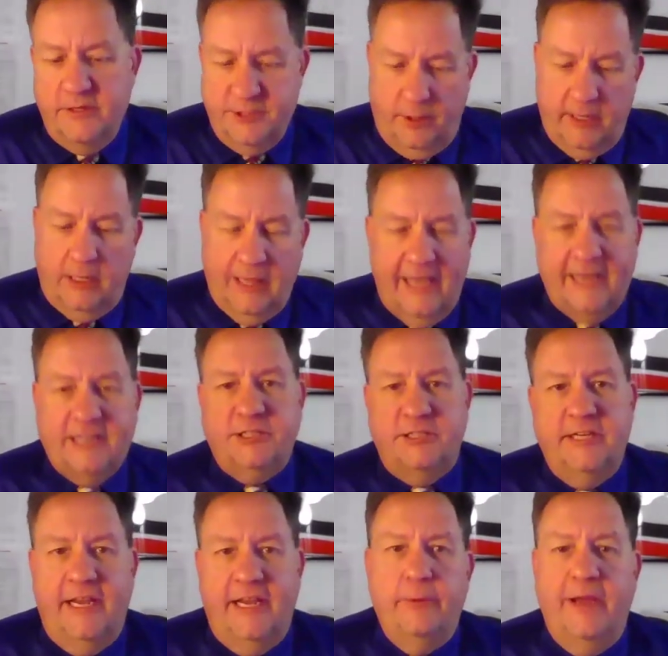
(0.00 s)
So on
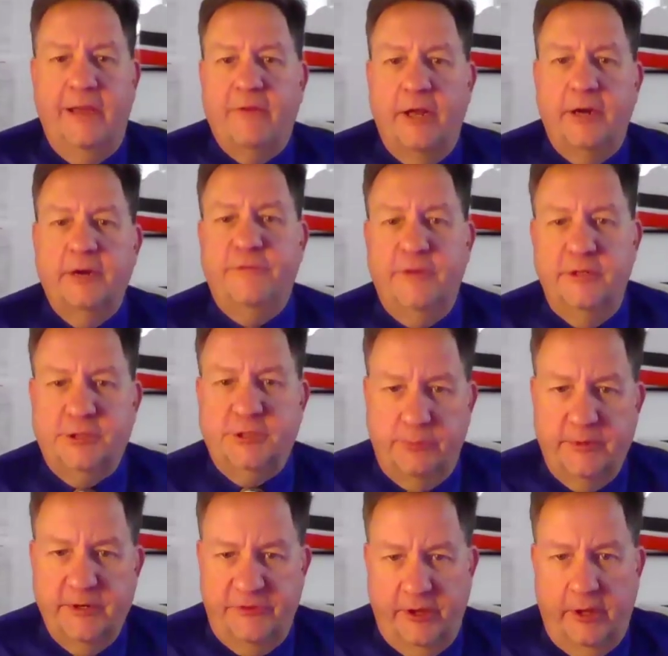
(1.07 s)
election night, we have
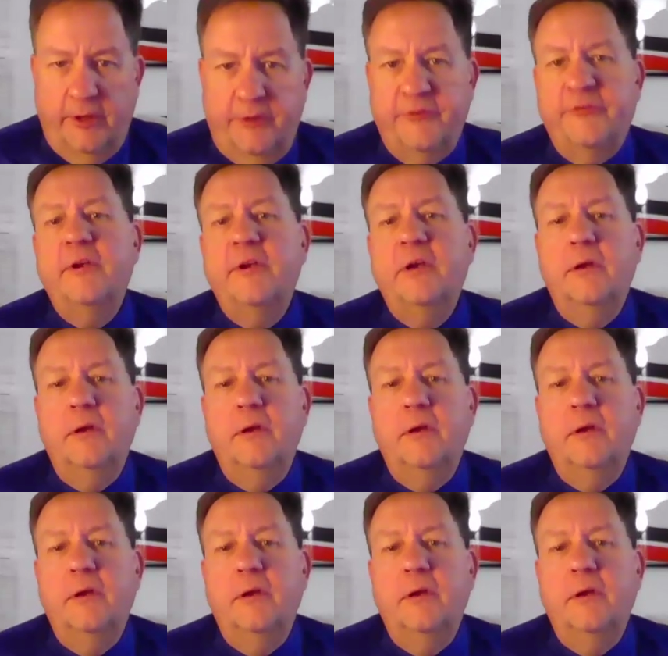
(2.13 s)
unofficial results,